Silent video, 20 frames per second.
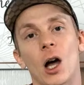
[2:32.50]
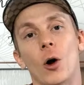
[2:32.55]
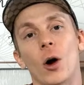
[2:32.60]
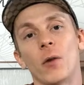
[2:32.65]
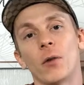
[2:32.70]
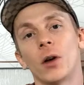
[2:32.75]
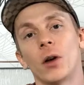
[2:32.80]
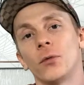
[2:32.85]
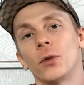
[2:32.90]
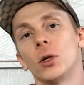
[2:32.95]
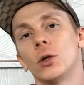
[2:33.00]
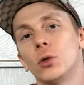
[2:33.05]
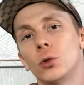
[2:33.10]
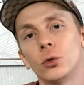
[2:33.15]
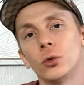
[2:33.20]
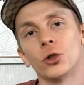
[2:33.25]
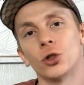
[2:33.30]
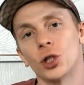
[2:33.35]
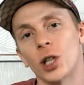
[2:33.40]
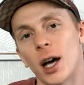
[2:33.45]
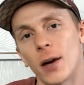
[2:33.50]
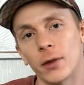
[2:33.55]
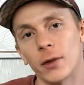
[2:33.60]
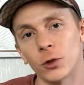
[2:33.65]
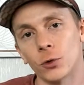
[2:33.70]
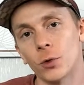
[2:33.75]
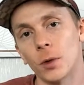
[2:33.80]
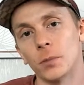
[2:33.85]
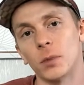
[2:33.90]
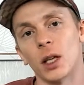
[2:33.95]
However, if you use
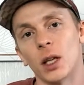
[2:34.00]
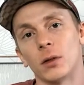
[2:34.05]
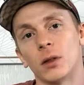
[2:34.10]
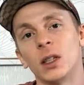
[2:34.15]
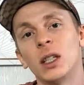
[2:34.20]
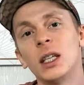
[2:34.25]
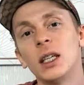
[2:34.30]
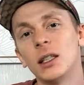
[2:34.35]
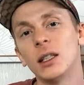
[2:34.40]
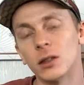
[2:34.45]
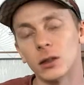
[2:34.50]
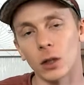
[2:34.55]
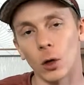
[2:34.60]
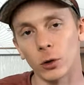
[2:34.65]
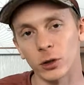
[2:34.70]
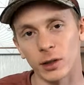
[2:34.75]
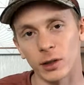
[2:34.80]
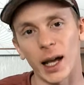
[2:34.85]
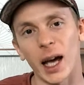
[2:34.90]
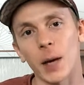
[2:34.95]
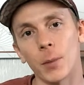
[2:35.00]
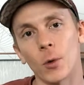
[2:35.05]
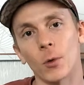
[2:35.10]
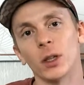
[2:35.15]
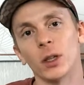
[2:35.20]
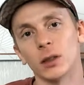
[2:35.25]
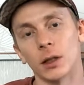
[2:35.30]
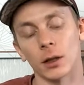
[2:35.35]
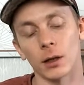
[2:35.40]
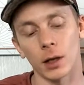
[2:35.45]
JavaScript that needs those
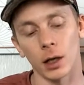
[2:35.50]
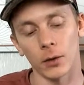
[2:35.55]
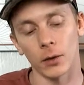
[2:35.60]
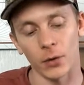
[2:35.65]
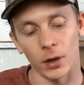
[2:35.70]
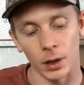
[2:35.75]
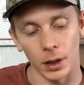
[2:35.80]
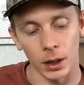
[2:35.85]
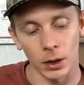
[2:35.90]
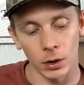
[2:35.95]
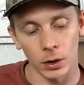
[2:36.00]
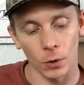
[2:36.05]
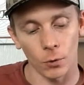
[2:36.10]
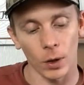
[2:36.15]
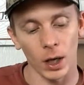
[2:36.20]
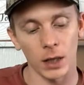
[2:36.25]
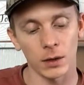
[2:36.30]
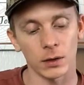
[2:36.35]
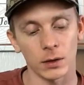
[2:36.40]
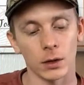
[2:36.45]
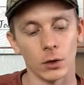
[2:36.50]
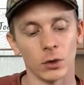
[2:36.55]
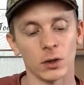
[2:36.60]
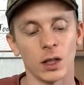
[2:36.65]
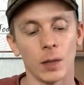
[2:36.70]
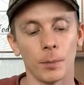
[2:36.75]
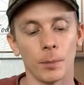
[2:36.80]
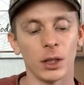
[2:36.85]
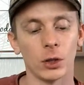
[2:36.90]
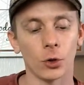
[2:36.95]
libraries that ClickFunnels integrates, then you
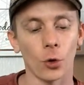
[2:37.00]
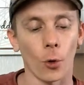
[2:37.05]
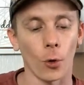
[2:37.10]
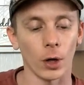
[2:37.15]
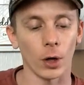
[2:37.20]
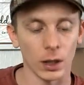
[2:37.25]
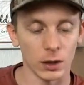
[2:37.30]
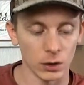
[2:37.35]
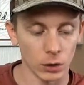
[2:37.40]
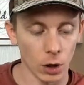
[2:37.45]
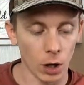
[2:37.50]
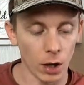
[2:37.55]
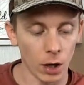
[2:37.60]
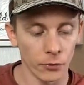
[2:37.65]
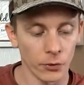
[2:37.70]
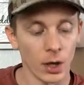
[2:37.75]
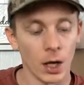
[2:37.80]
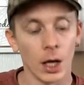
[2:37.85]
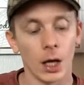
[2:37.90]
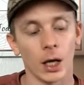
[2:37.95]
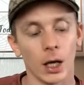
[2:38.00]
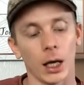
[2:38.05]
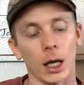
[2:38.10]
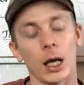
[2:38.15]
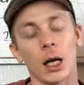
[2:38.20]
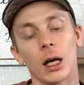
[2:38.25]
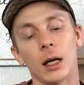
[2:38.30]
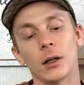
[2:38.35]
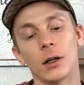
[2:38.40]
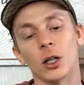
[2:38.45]
simply turn this off
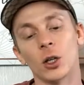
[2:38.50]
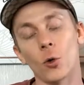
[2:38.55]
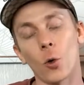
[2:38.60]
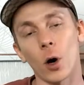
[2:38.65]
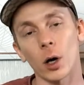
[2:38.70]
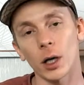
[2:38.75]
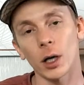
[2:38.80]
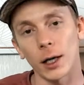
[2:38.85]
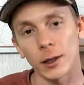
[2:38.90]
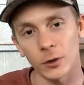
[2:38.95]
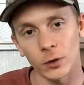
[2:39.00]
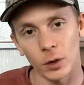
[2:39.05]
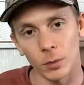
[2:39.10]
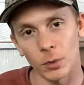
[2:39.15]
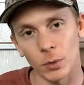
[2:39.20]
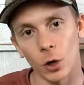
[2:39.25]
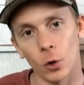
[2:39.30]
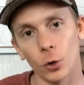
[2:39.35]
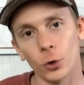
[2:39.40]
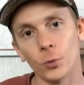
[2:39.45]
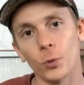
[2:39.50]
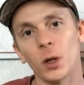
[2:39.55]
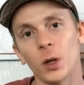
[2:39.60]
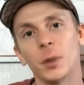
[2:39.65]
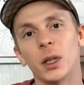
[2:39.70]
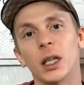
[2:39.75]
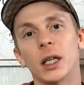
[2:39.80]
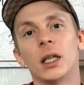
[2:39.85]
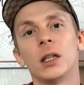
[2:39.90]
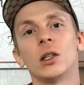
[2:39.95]
and your custom code will
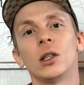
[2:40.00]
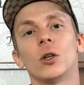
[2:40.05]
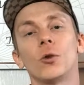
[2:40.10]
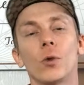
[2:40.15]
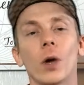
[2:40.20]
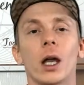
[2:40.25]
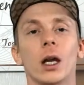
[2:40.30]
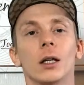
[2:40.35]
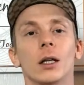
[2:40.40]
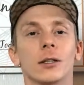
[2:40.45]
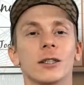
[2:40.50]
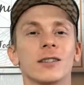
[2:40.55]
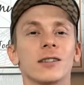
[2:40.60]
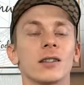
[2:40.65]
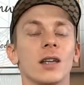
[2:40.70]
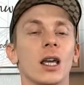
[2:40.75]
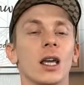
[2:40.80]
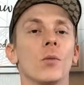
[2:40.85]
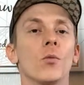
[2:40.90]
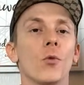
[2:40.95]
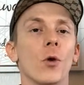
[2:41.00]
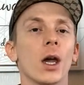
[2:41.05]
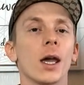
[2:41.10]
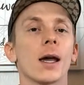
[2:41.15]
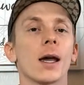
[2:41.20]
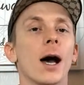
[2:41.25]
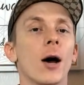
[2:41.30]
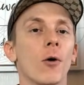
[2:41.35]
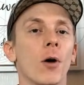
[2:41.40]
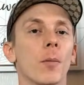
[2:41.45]
be integrated the same
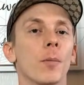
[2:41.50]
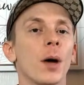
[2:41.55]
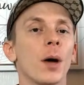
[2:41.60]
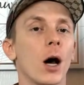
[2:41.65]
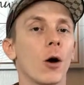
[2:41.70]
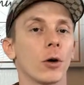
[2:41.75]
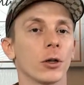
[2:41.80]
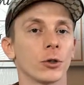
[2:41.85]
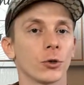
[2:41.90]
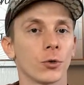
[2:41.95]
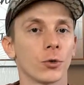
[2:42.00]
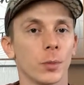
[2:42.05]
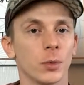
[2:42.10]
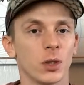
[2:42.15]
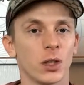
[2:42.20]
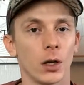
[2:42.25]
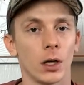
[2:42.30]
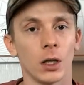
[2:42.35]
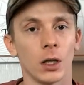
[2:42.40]
way our power scripts are